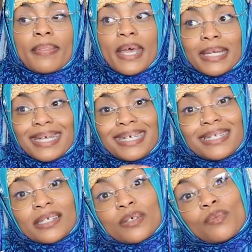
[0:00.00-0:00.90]
Then he
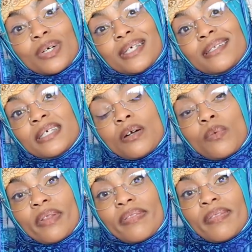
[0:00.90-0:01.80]
doesn't want to deal
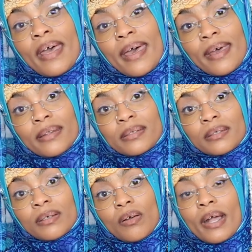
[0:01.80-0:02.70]
with that
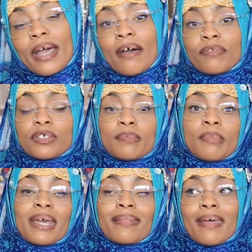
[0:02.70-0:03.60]
or have to
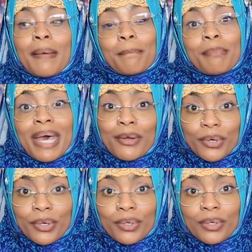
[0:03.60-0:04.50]
make that
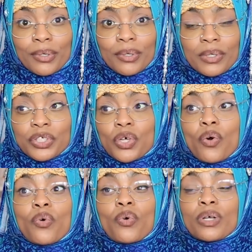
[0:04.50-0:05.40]
better.
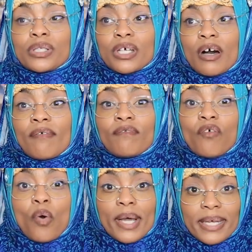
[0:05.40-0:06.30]
So to
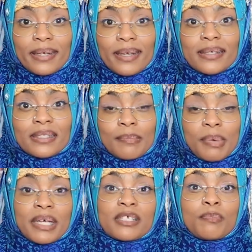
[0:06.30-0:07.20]
avoid it is the
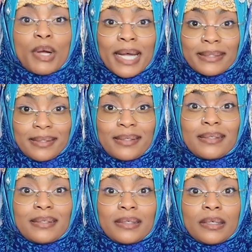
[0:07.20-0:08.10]
best
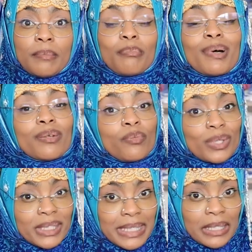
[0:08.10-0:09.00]
practice. But
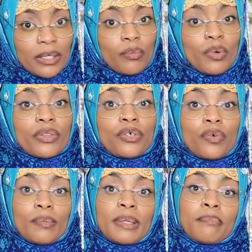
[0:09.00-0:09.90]
we're dealing with
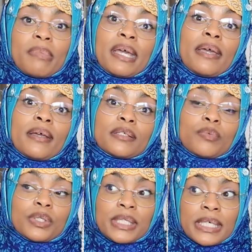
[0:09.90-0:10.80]
human beings.
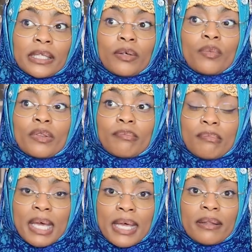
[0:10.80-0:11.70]
We're dealing with
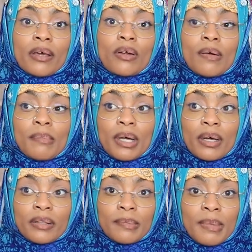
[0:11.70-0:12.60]
men that are among
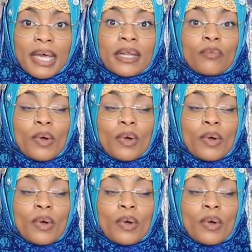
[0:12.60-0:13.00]
other men and